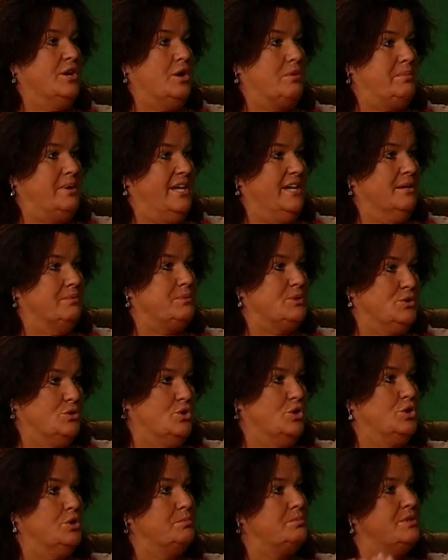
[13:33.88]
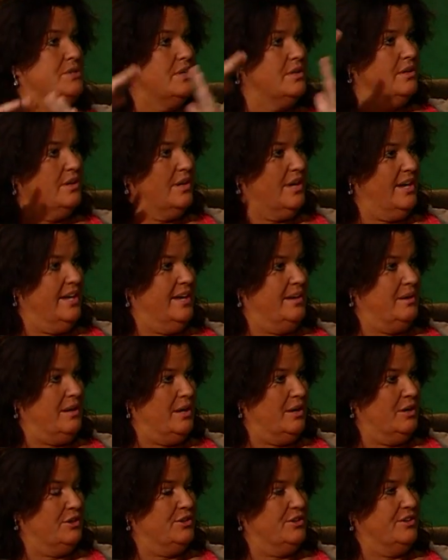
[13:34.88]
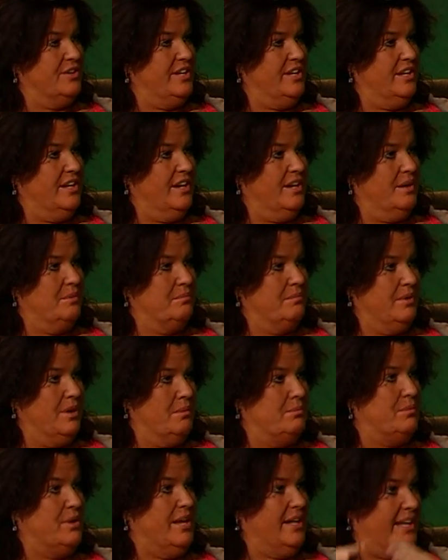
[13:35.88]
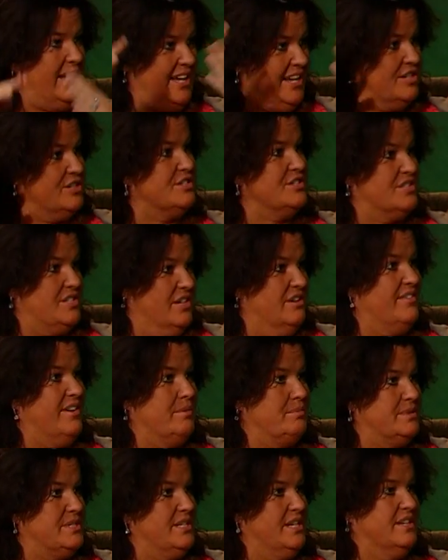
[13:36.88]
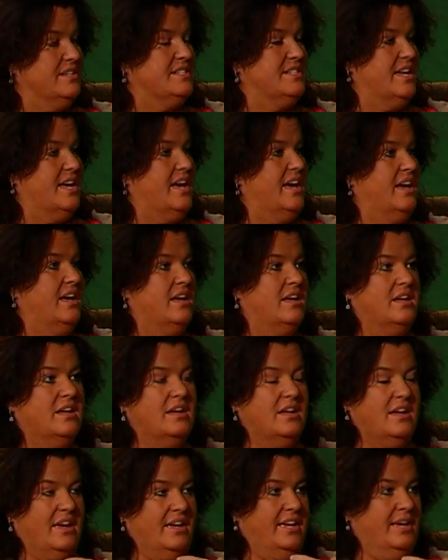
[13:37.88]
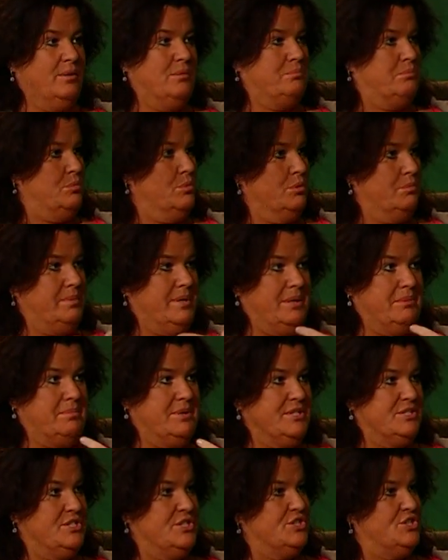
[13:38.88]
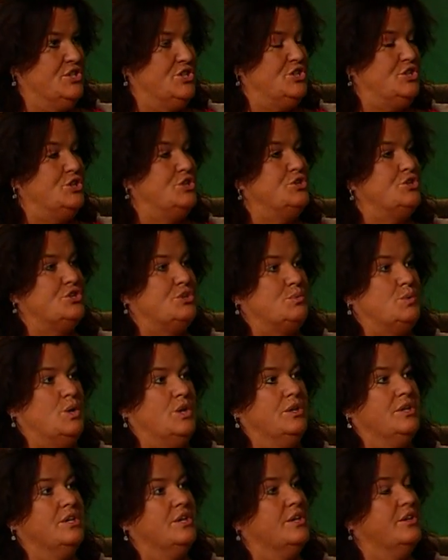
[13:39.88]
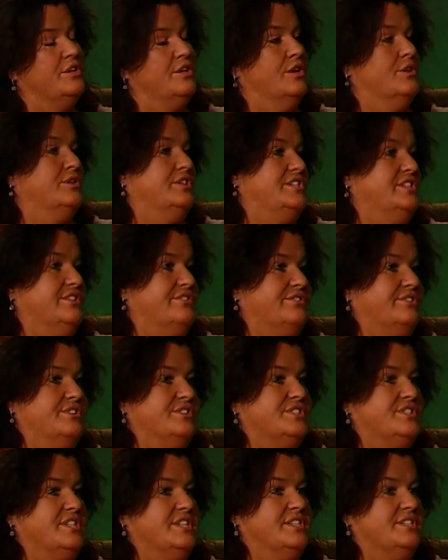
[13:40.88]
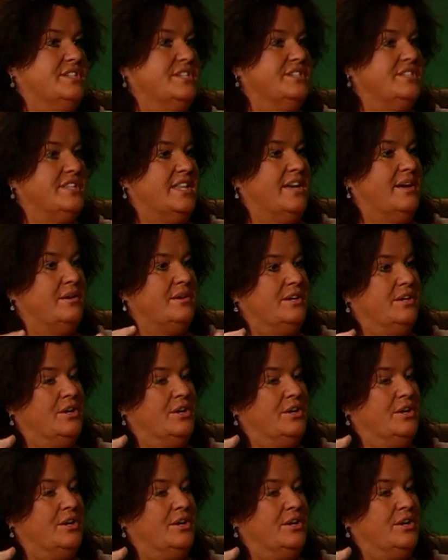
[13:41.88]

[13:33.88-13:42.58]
are being absorbed and under the umbrella agency of MCSA. It will be business as usual. The only difference is that,